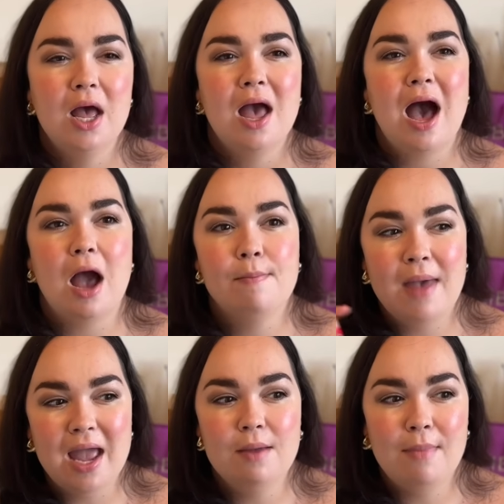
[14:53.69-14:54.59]
I
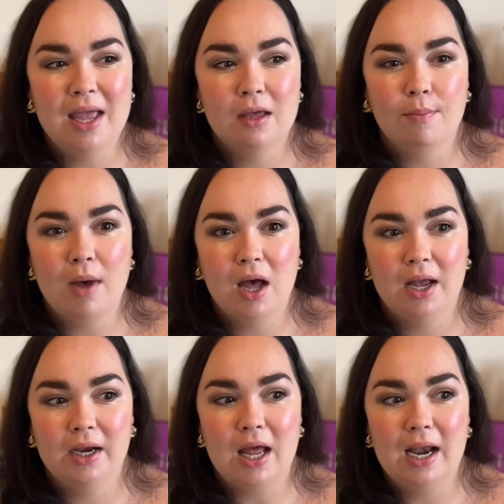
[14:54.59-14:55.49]
may make
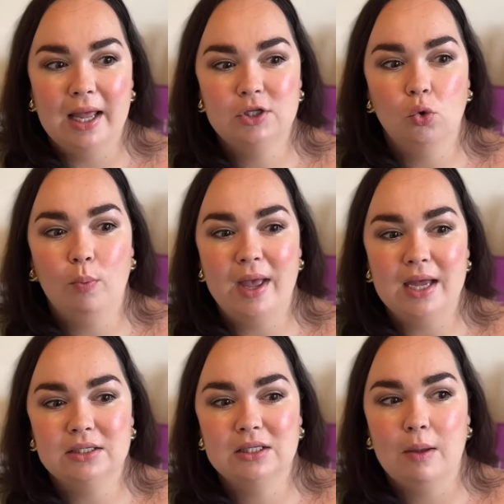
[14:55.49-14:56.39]
mine a little
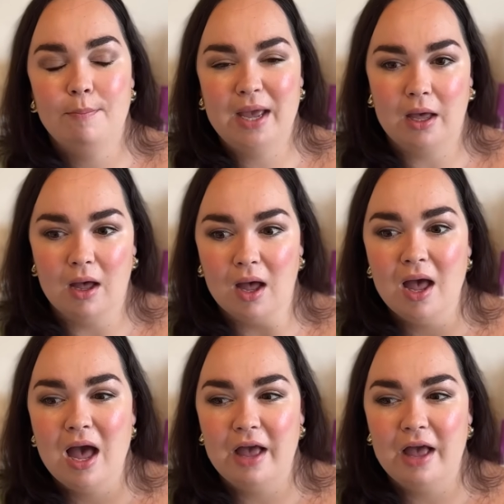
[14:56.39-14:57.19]
bit bigger.